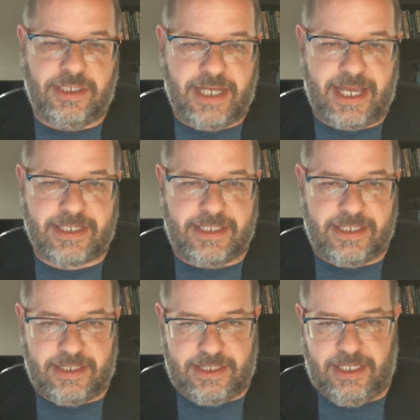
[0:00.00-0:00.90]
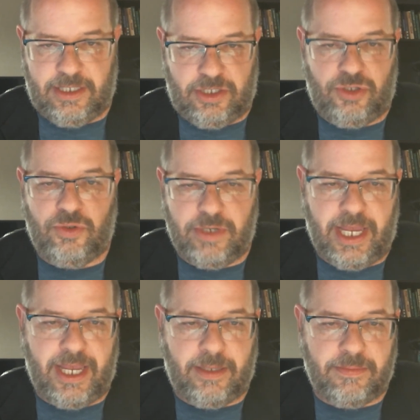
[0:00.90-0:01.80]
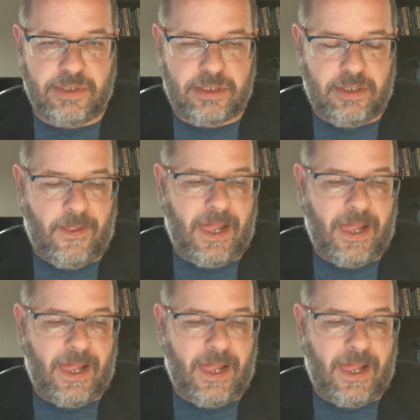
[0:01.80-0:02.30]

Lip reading: Texans in 2 games,